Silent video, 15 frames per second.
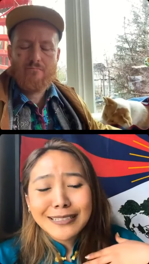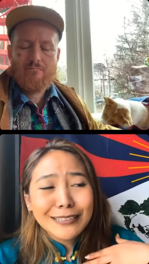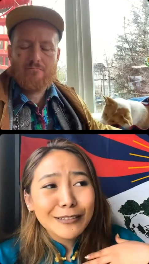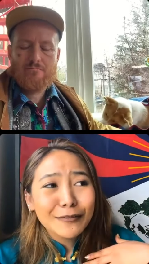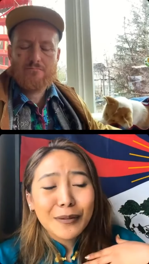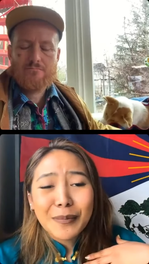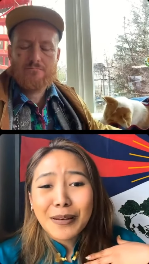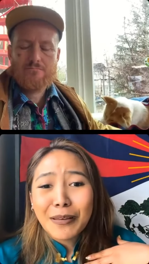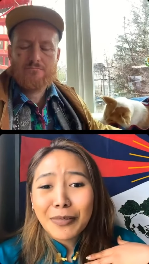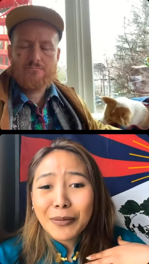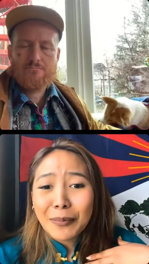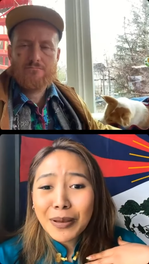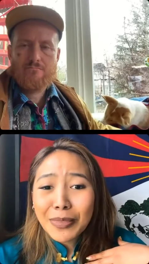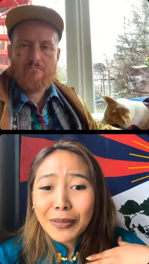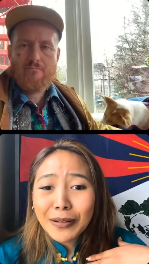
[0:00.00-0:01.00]
Speaker 1: sister from
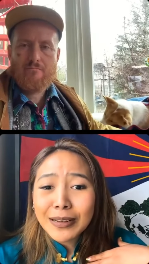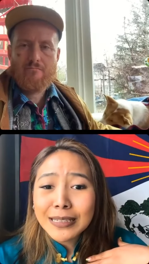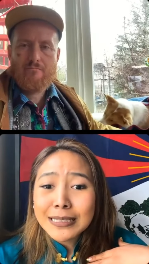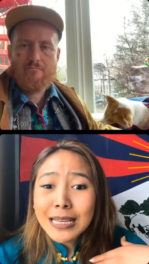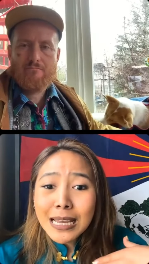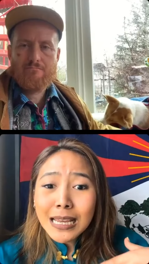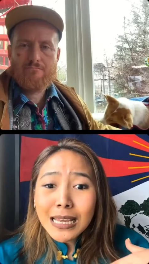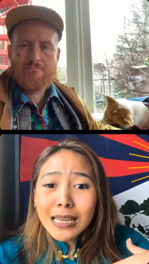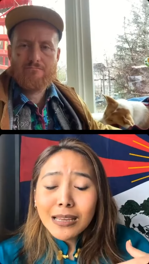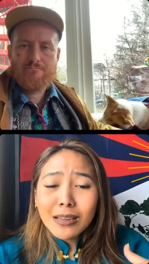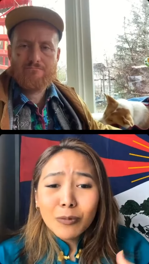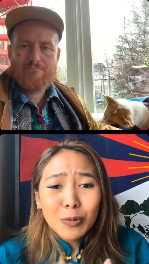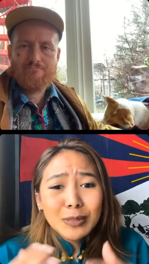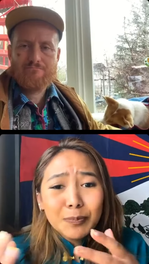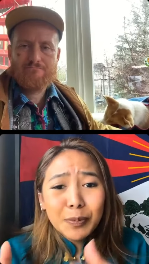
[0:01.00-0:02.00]
another mother,
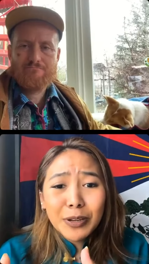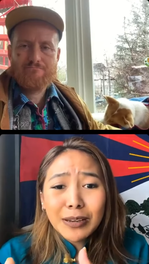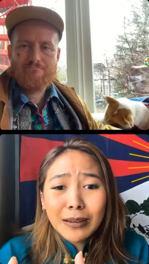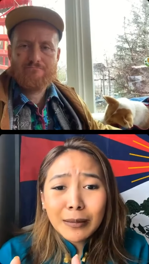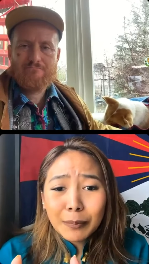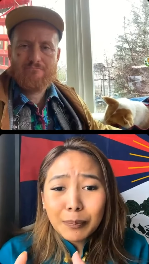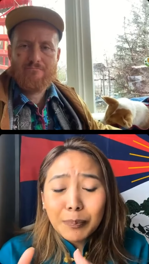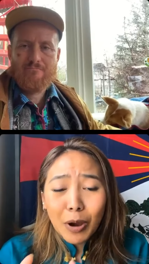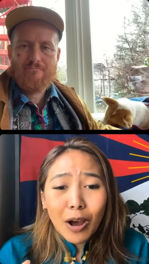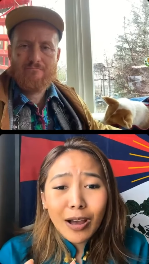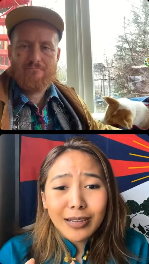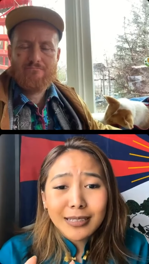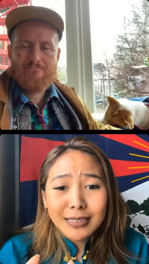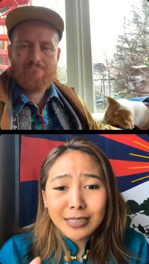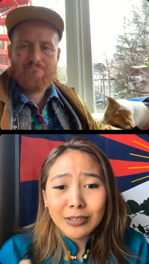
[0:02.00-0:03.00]
was put in a
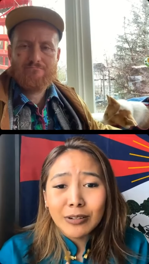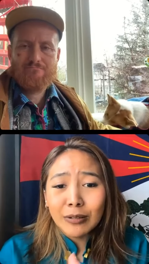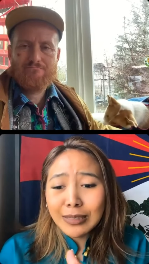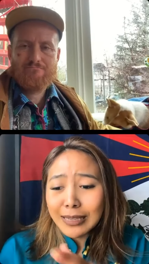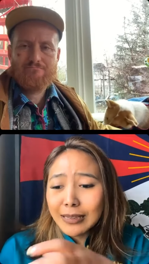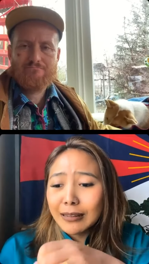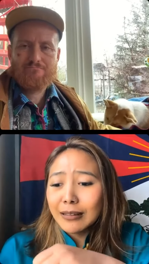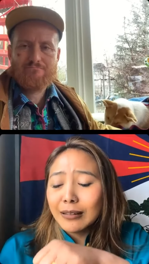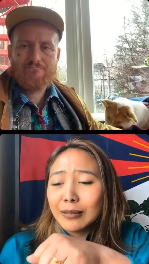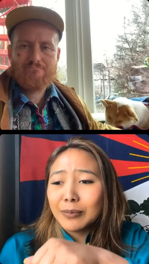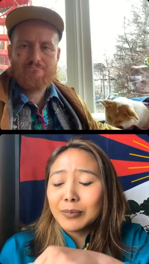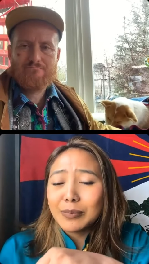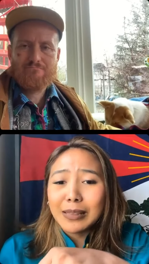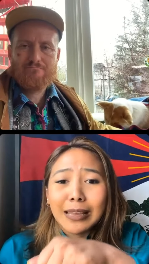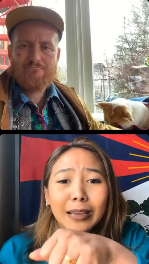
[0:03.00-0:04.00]
box, you know, like
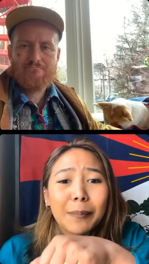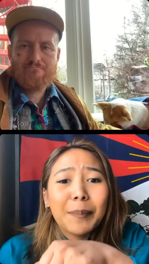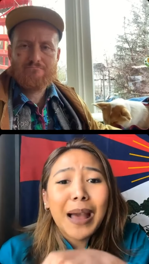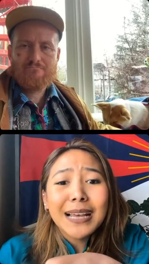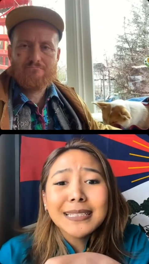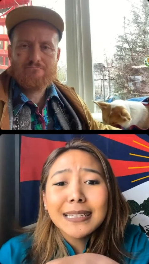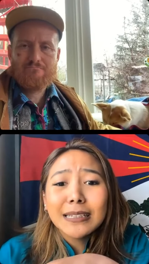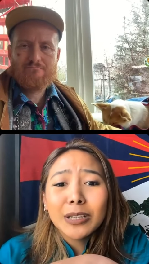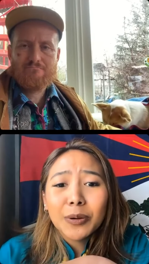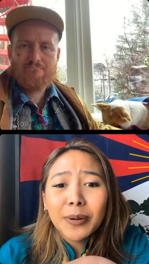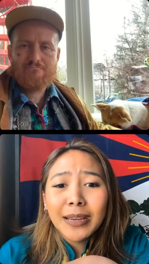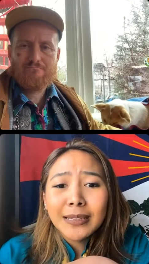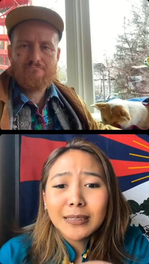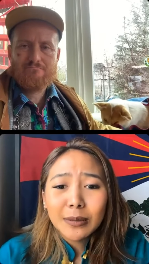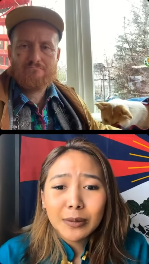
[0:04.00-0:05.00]
a basket
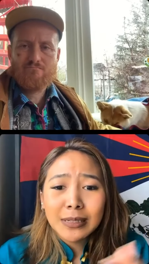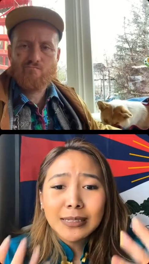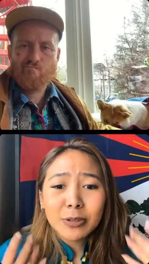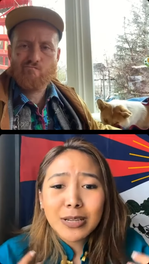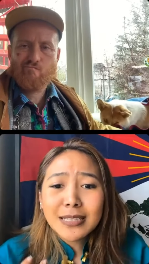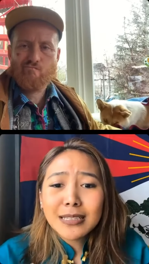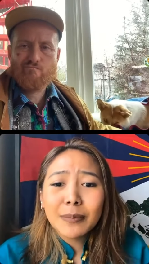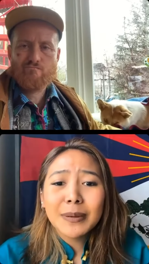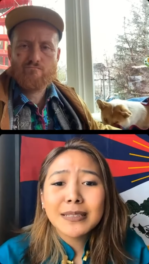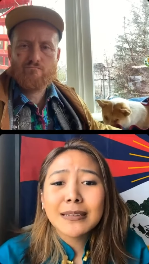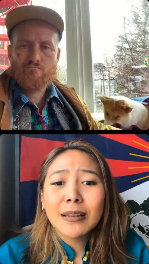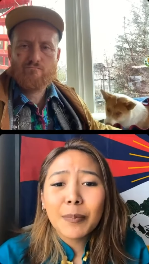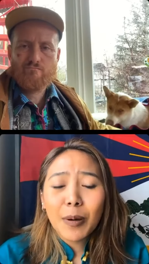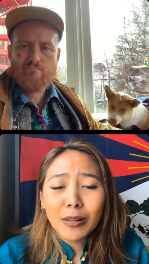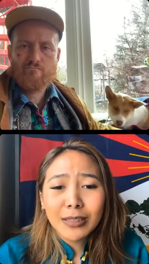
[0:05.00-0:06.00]
crate, dressed up as
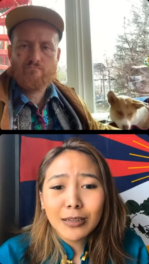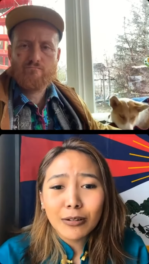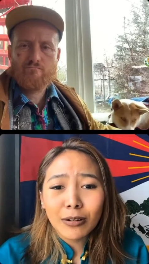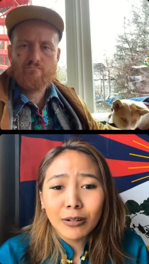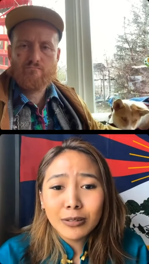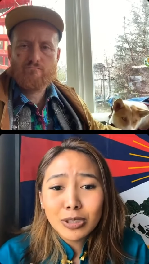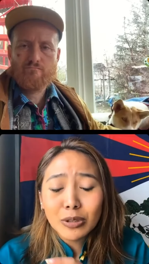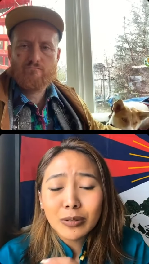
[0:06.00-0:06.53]
a Nepali girl,